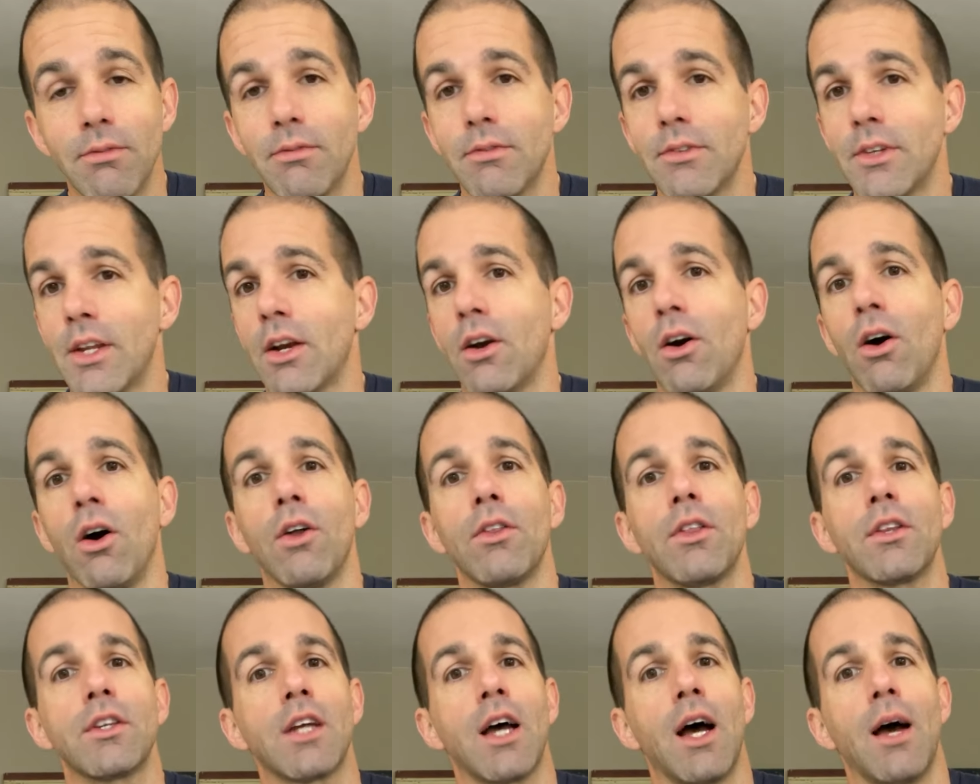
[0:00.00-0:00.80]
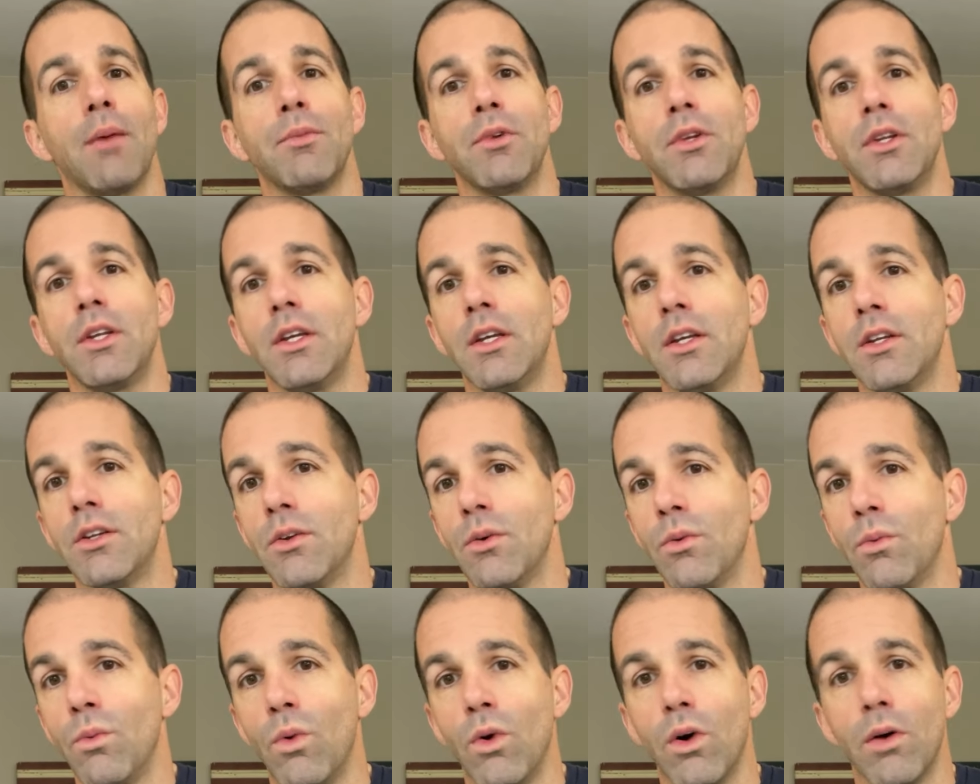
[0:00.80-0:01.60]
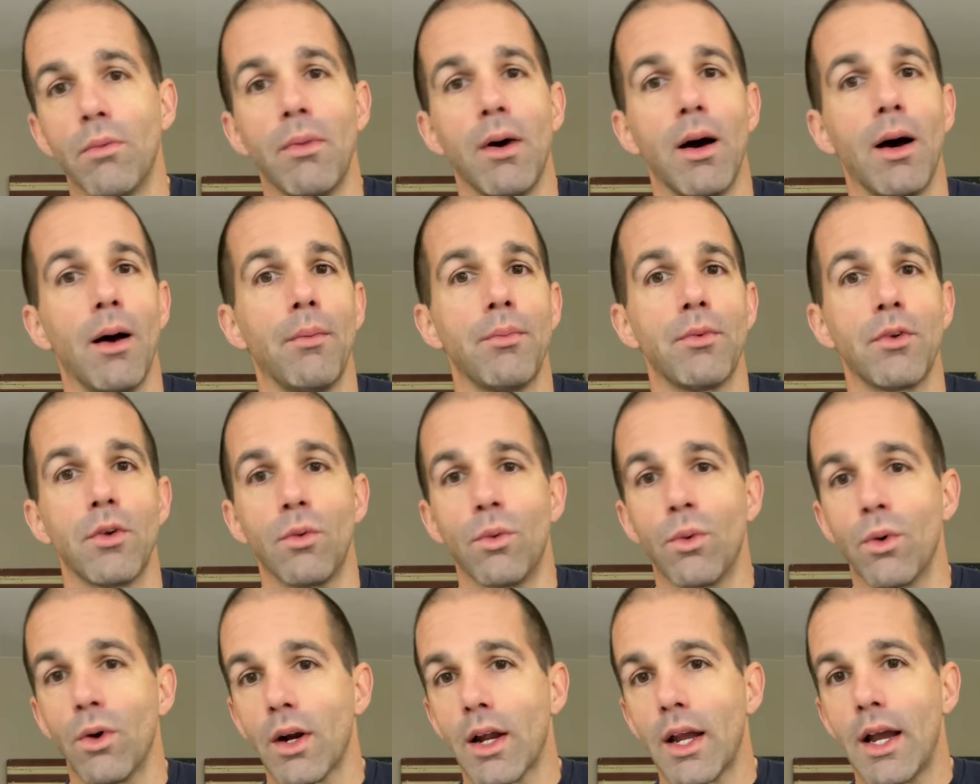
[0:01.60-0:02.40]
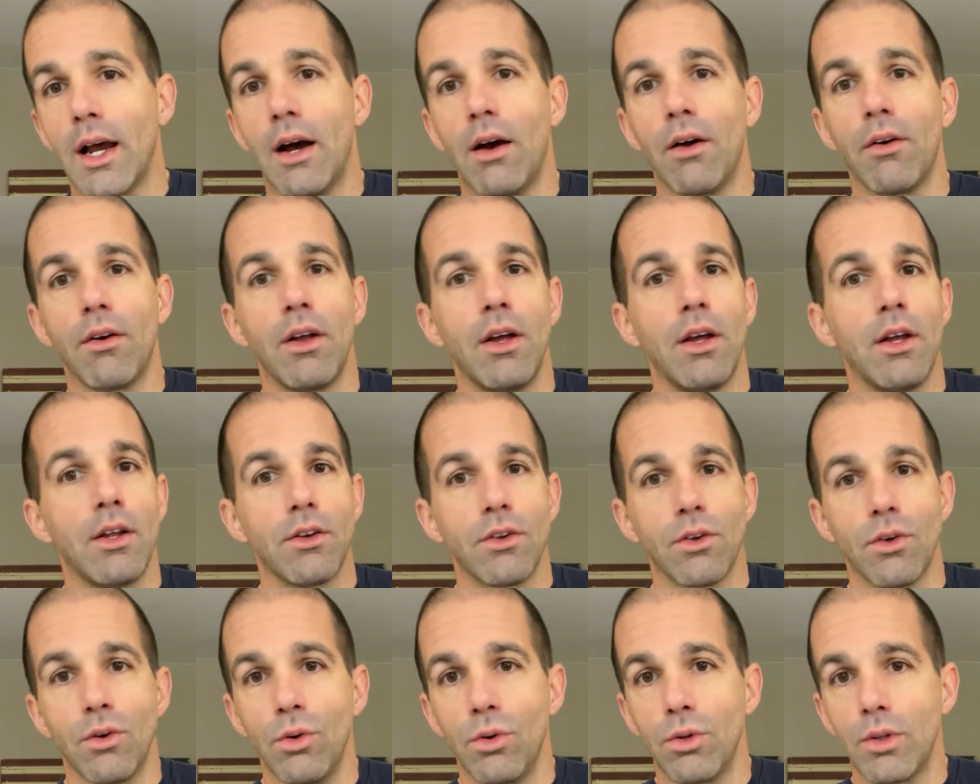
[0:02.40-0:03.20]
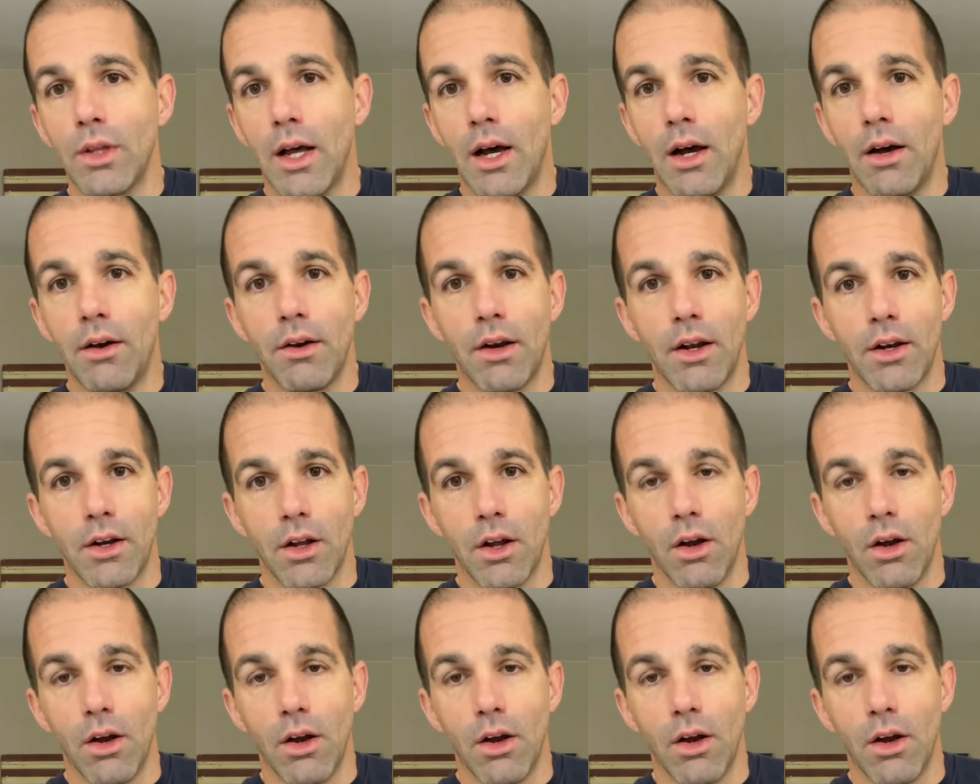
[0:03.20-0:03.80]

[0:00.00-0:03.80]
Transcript: Take all the time you need to warm up, to work out, to cool down, and to